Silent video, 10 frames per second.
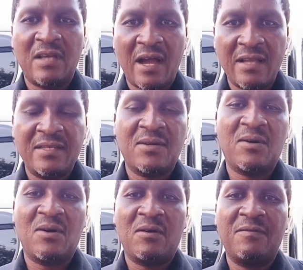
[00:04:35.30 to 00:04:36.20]

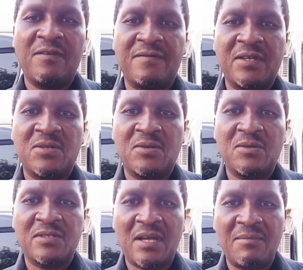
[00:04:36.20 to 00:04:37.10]
Article
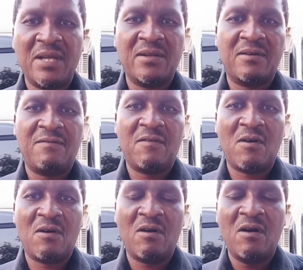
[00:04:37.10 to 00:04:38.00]
52, Sub-Article
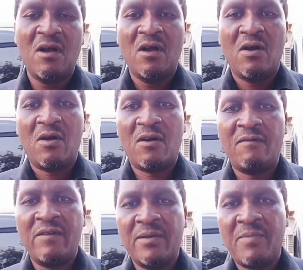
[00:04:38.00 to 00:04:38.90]
4
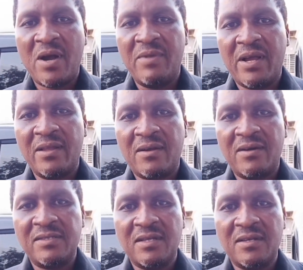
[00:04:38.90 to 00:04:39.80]
of the Republican
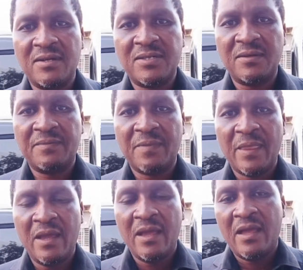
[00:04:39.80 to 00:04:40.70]
Constitution.
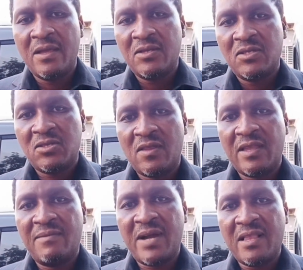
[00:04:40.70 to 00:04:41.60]
So the
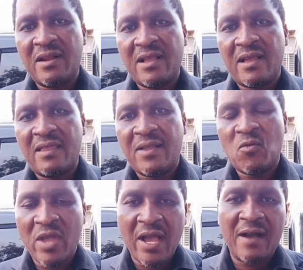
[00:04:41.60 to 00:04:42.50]
demand letter that
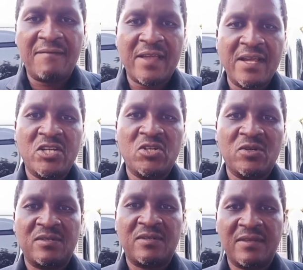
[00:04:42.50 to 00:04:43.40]
we have
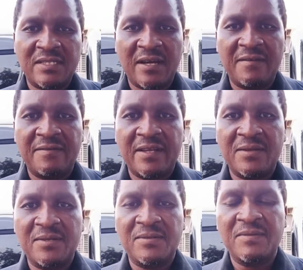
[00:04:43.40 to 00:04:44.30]
issued this
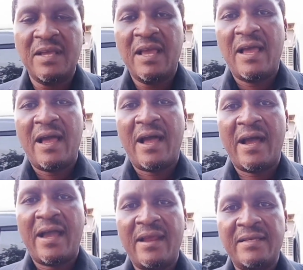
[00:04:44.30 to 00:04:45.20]
afternoon
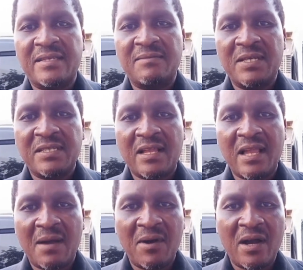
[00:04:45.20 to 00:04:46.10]
against Mr.
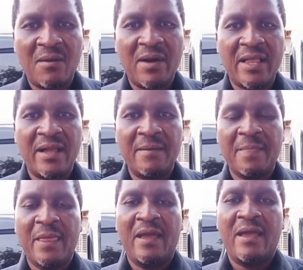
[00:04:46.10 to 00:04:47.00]
Tabo Kawana
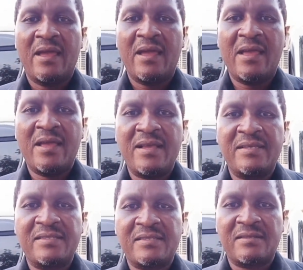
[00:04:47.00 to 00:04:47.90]

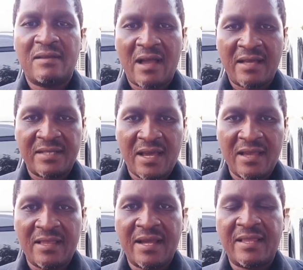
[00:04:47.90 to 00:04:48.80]
is, as I
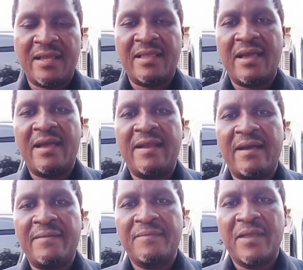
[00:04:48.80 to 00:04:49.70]
indicated earlier,